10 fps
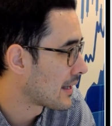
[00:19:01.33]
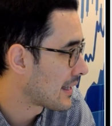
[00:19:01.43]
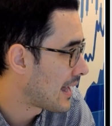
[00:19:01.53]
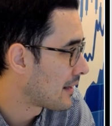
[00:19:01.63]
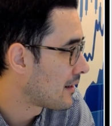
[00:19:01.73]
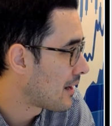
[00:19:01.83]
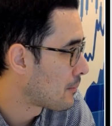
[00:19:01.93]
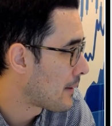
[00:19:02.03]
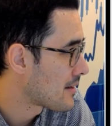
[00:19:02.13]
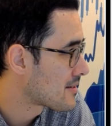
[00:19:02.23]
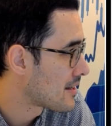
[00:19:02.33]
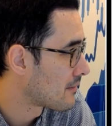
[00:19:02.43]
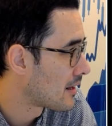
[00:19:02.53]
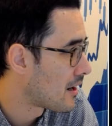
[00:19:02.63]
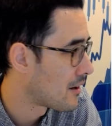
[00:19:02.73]
again, up about seven
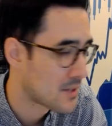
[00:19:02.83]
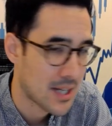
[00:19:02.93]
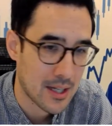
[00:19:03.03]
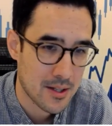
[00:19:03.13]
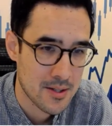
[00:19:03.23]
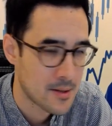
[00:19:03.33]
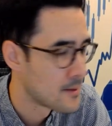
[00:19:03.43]
and a half ticks.